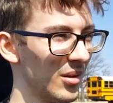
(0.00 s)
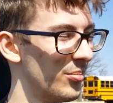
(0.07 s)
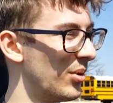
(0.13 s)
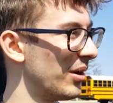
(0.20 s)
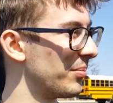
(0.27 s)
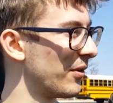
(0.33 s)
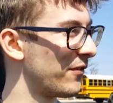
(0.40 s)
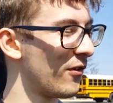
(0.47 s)

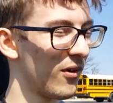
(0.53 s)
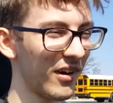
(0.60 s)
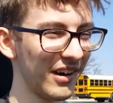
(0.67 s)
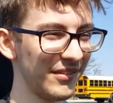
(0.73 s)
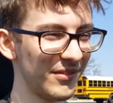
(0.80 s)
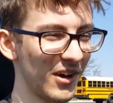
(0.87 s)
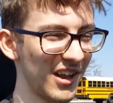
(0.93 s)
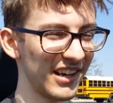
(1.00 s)
But before I
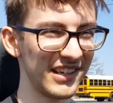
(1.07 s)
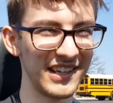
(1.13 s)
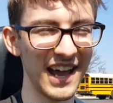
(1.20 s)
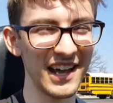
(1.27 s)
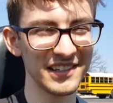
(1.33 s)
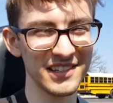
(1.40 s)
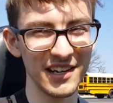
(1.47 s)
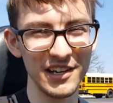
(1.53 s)
want to
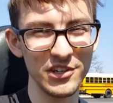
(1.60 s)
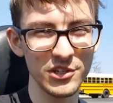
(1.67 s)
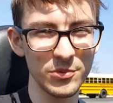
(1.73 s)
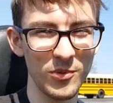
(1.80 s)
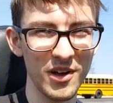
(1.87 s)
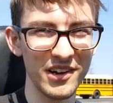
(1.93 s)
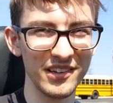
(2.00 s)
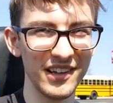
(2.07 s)
gas it, I just
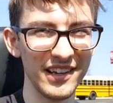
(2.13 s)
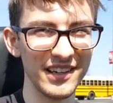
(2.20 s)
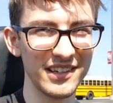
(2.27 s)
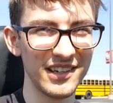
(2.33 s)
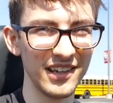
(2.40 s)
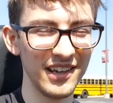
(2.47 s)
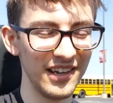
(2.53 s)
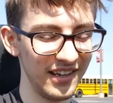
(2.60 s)
want to, like,
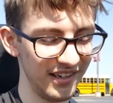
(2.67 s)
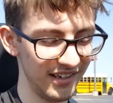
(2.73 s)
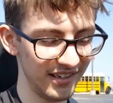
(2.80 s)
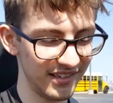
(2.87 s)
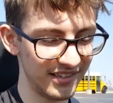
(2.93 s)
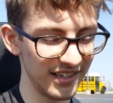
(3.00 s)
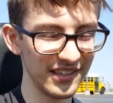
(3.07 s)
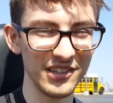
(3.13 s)

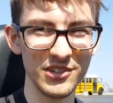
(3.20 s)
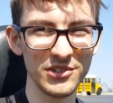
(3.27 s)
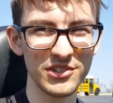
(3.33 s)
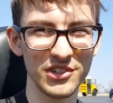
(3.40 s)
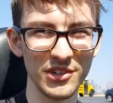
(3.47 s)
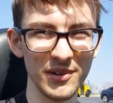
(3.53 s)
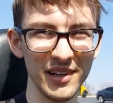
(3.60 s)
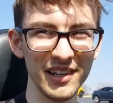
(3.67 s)
get
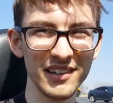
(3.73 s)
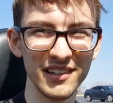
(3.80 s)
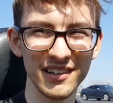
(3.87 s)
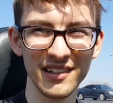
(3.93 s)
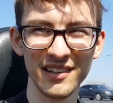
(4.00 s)
used to it.